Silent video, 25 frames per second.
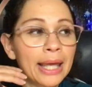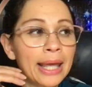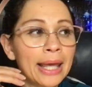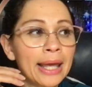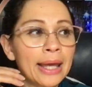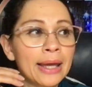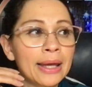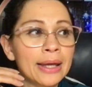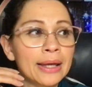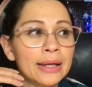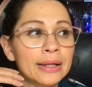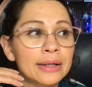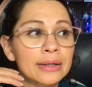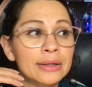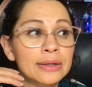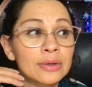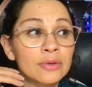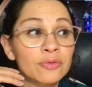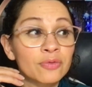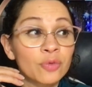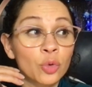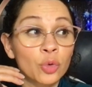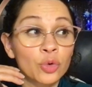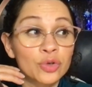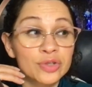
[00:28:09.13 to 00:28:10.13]

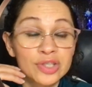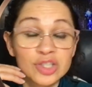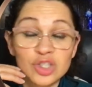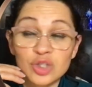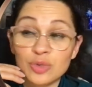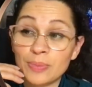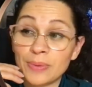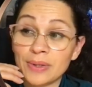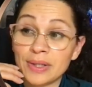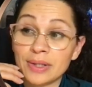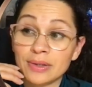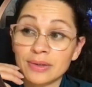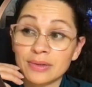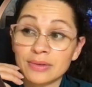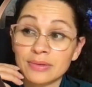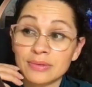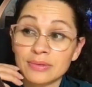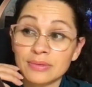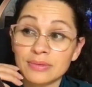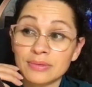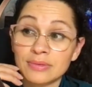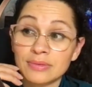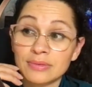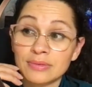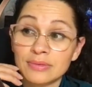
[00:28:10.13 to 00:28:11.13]
And of course, it's been
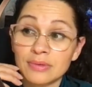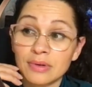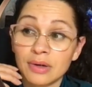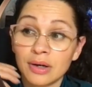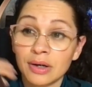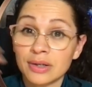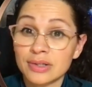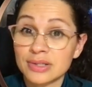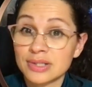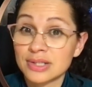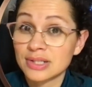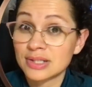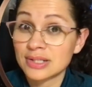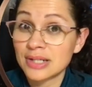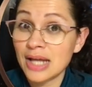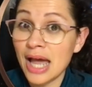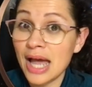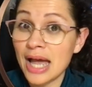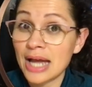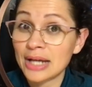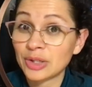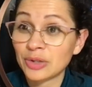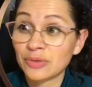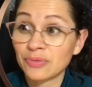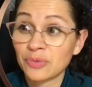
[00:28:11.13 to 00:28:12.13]

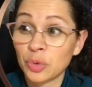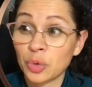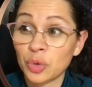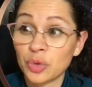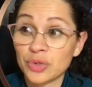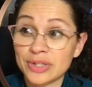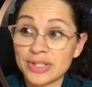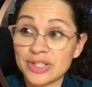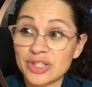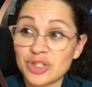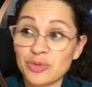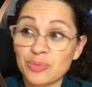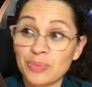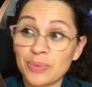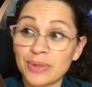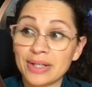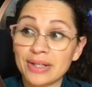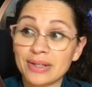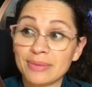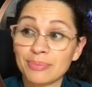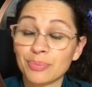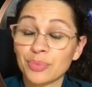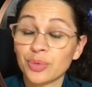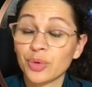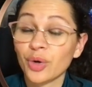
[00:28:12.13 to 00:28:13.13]
stacked. Of course, it's
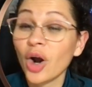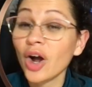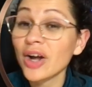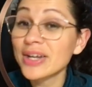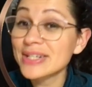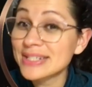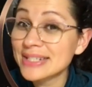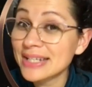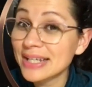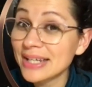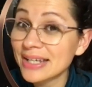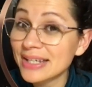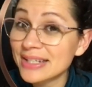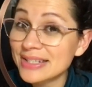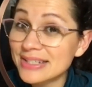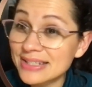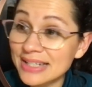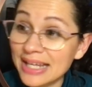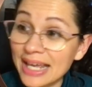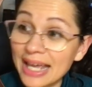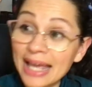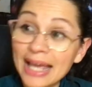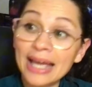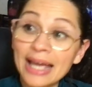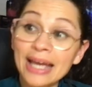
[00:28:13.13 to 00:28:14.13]
been
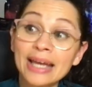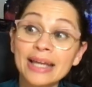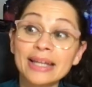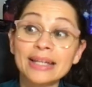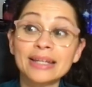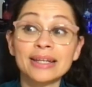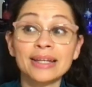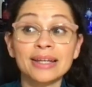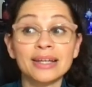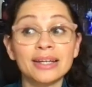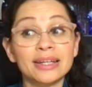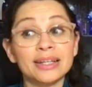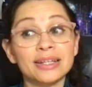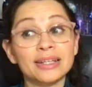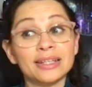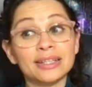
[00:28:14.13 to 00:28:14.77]
processed. And